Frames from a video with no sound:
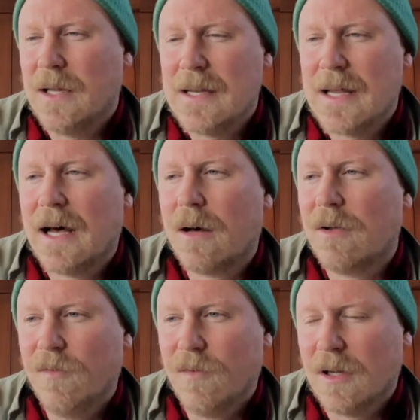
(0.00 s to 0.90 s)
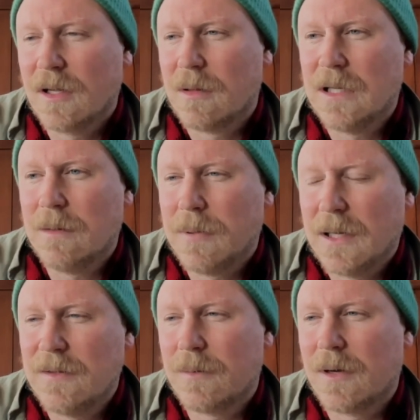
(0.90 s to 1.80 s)
Now I feel like I'm in a
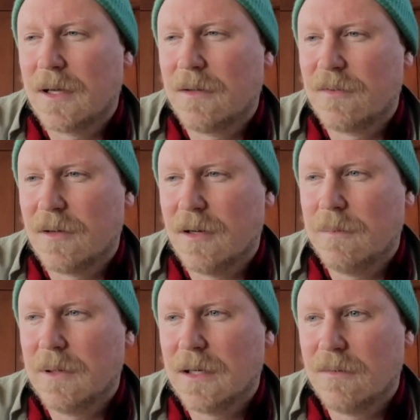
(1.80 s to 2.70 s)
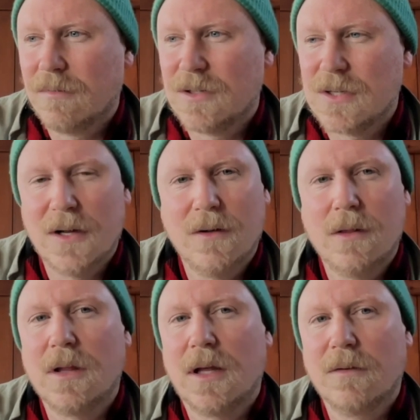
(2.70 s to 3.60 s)
place where I can begin to return
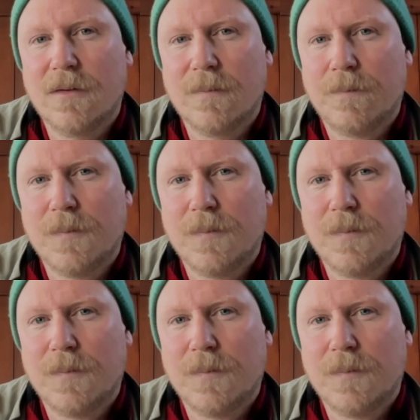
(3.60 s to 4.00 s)
to things.